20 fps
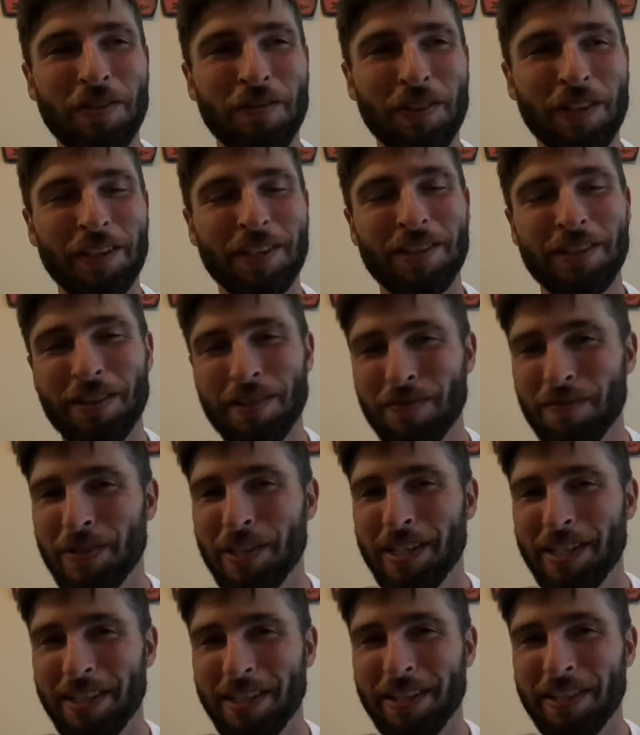I'm like, is it gonna
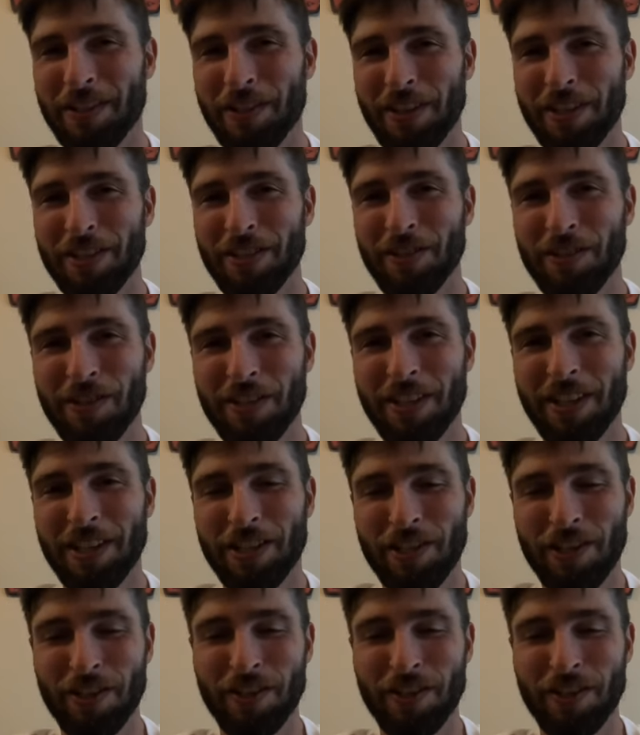be a translucent that show